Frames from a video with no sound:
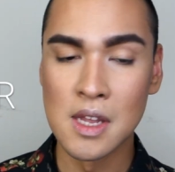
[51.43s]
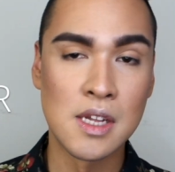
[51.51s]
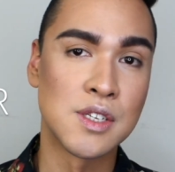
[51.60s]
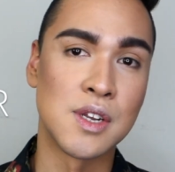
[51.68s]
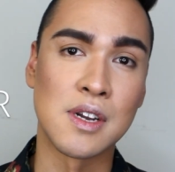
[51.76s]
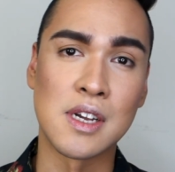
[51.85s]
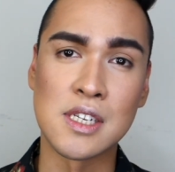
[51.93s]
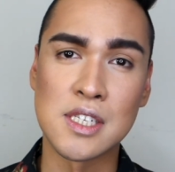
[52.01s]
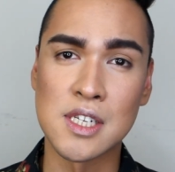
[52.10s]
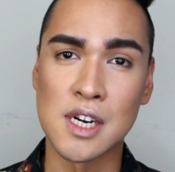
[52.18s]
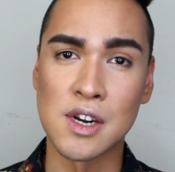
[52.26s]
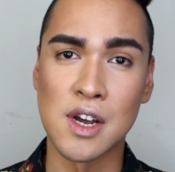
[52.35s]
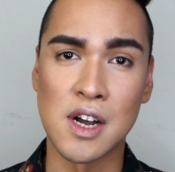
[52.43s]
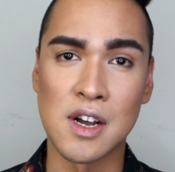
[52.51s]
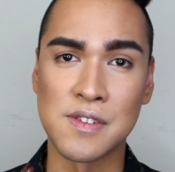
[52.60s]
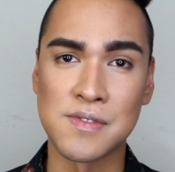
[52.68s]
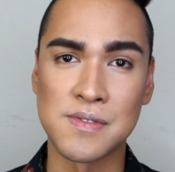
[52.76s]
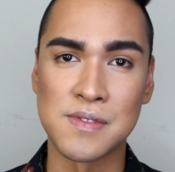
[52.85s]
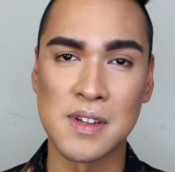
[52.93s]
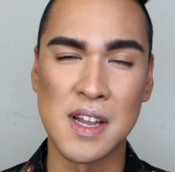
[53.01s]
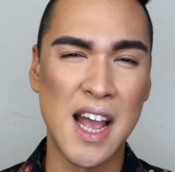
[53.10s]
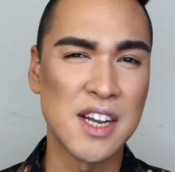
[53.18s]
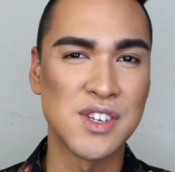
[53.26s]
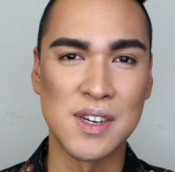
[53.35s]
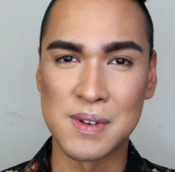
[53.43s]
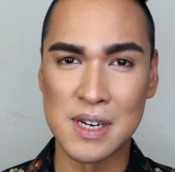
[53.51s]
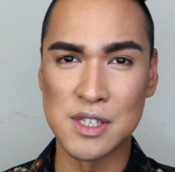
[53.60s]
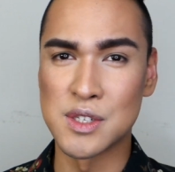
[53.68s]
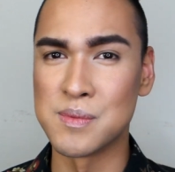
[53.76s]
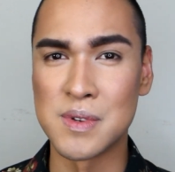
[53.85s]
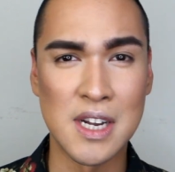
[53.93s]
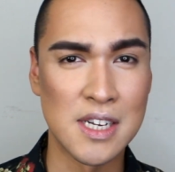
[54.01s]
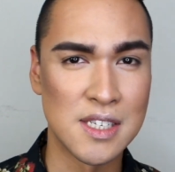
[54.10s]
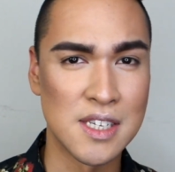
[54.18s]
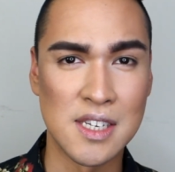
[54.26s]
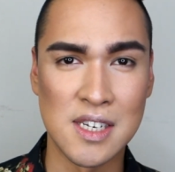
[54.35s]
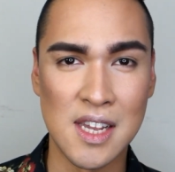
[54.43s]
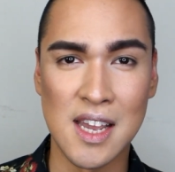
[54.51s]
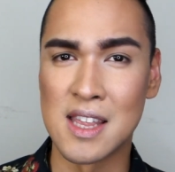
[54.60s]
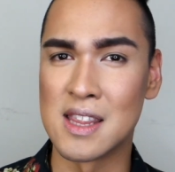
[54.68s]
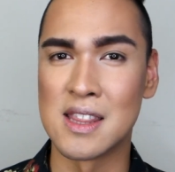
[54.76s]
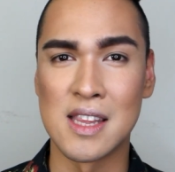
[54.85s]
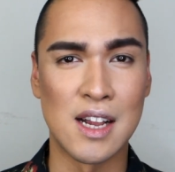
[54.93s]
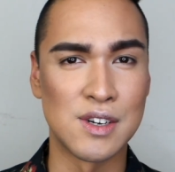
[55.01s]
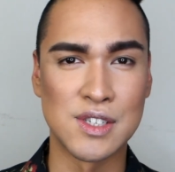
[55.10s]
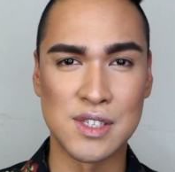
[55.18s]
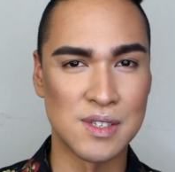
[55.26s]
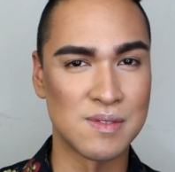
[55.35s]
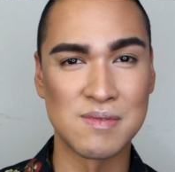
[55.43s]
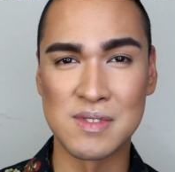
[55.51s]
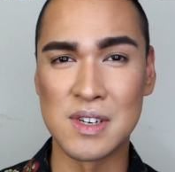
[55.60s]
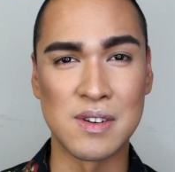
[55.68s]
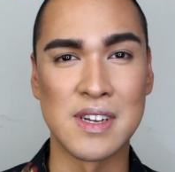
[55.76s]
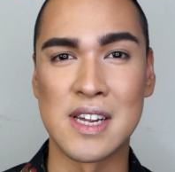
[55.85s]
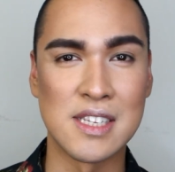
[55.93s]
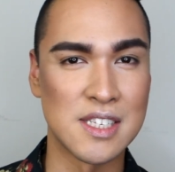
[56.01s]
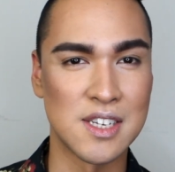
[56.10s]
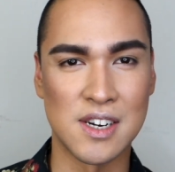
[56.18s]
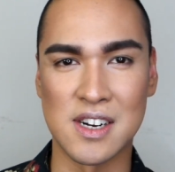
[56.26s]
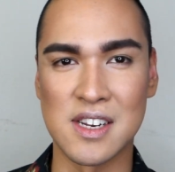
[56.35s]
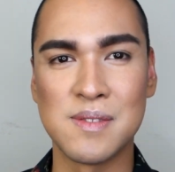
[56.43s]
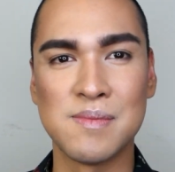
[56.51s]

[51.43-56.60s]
So I'm gonna start off. Actually, I'm gonna zoom you guys in, and I'll just get it started.